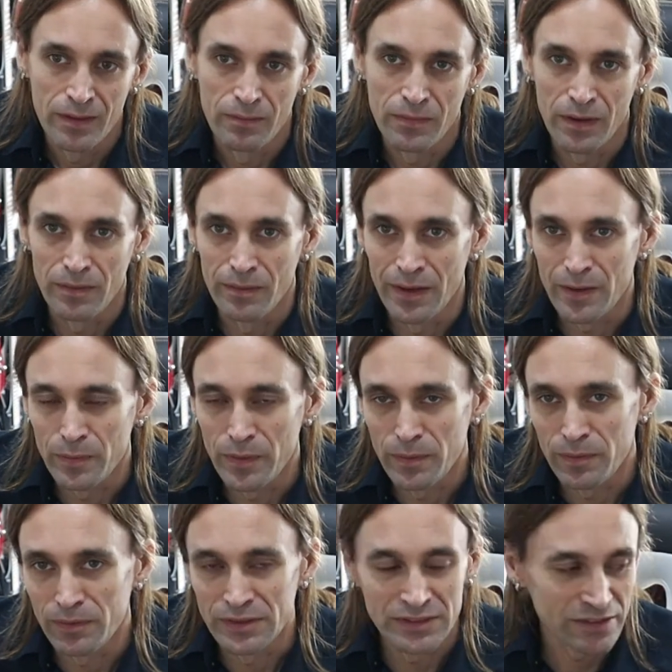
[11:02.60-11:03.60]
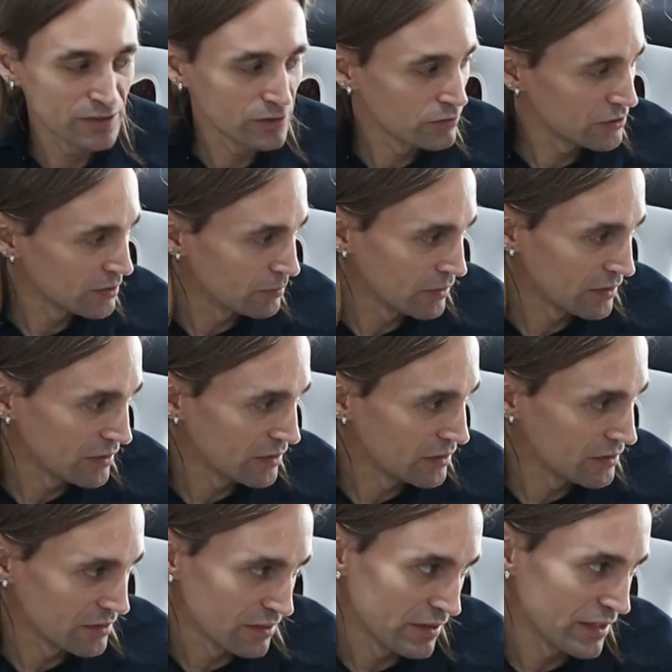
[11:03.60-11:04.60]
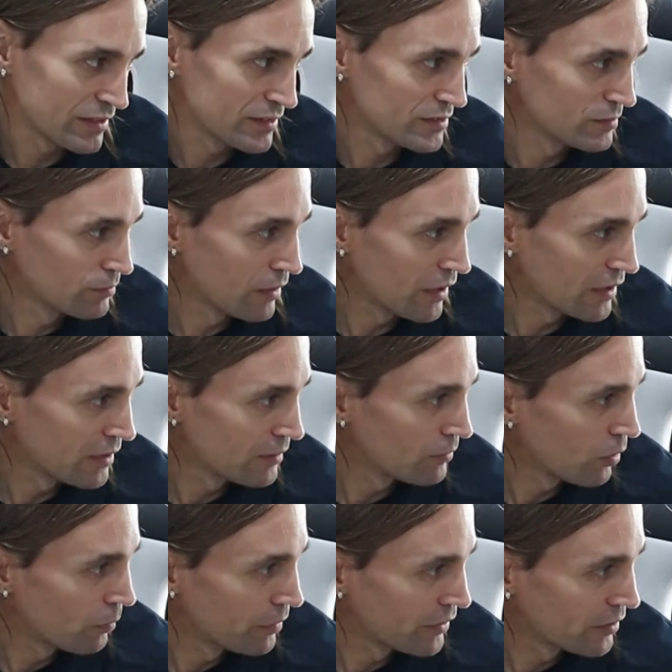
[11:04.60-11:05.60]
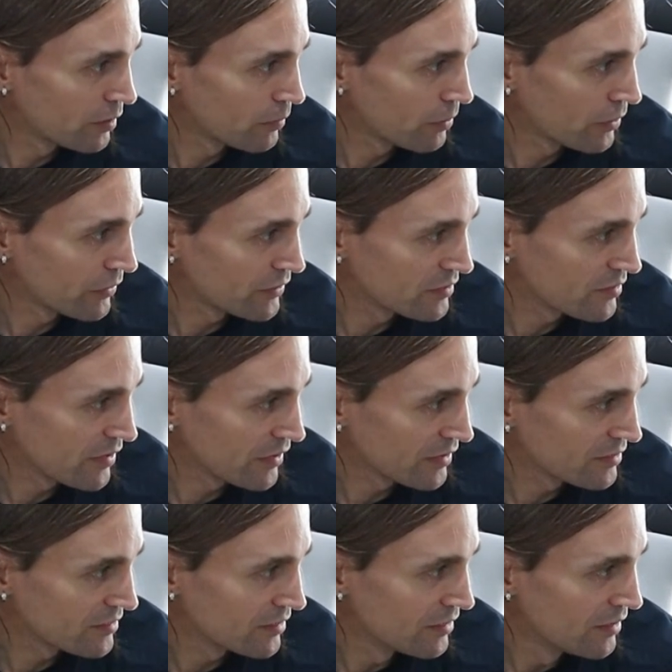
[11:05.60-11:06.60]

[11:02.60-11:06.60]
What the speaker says: Maybe many people will disagree, but that is my opinion about these things.